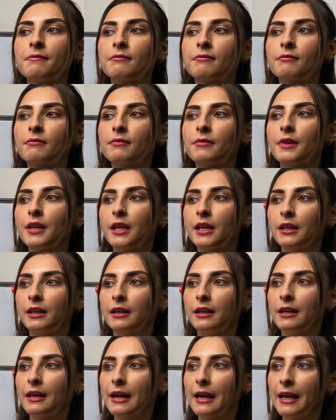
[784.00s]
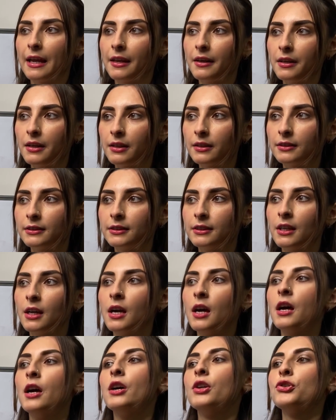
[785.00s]
their endings,
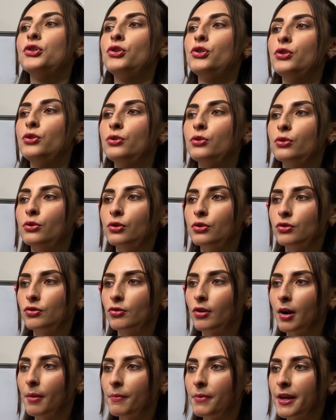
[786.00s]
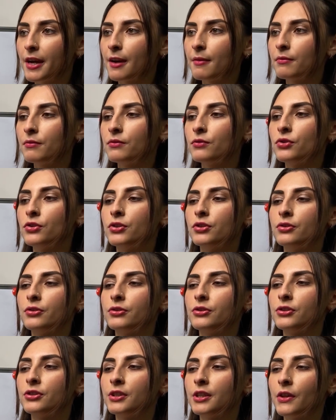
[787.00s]
to drop them, to
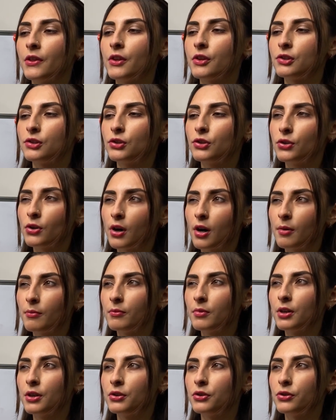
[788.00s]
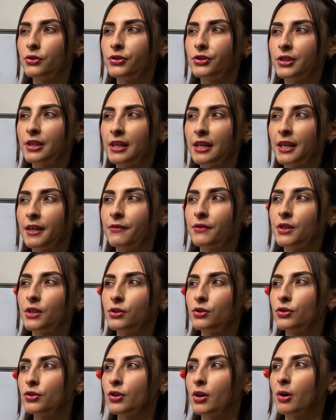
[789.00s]
see the stem, to see if the
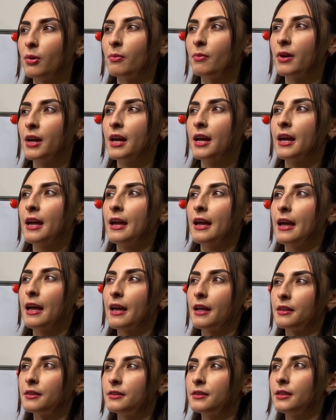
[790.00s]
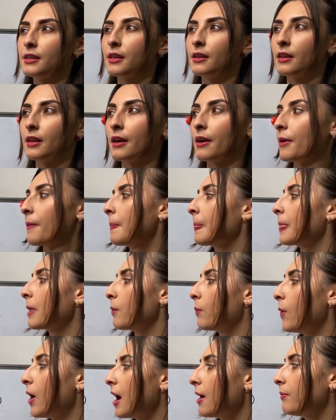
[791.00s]
stem ends in a
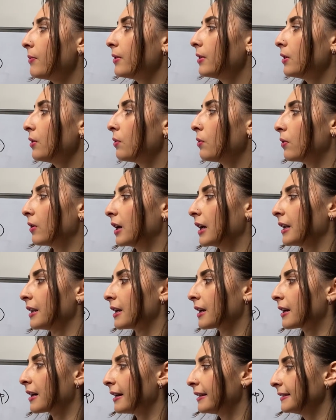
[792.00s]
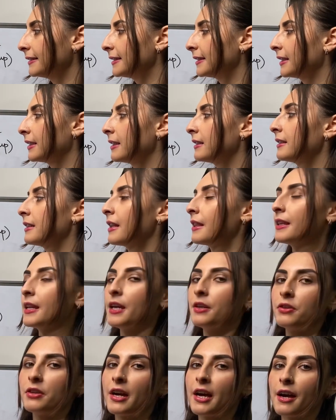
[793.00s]
vowel or in a consonant, and then
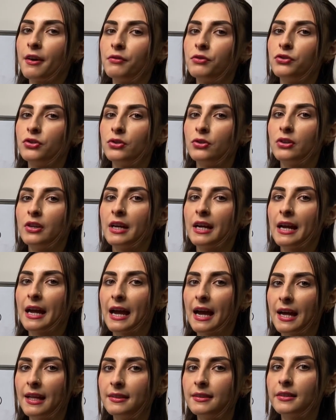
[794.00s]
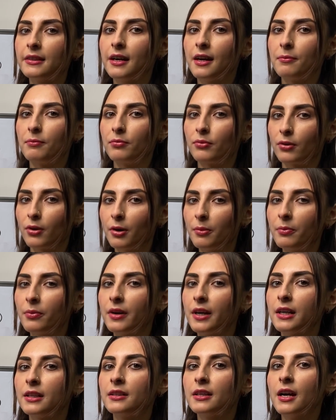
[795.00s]
you have to add
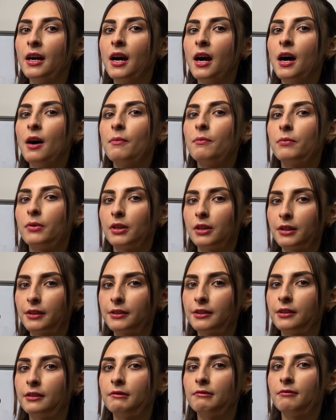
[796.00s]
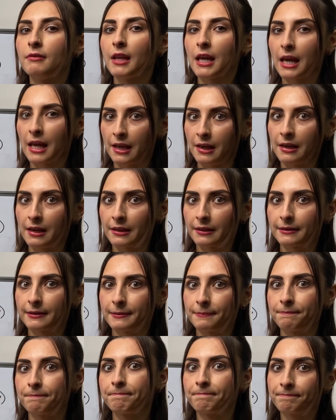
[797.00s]
appropriate person endings.
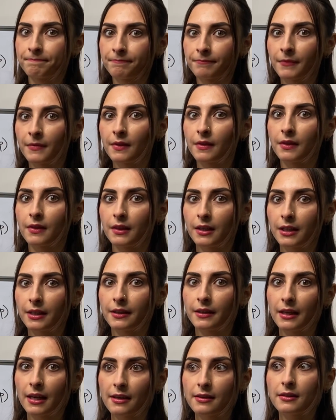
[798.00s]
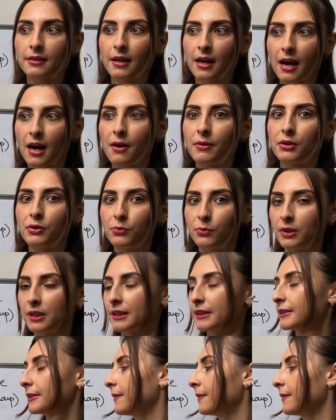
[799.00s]
That's how it works.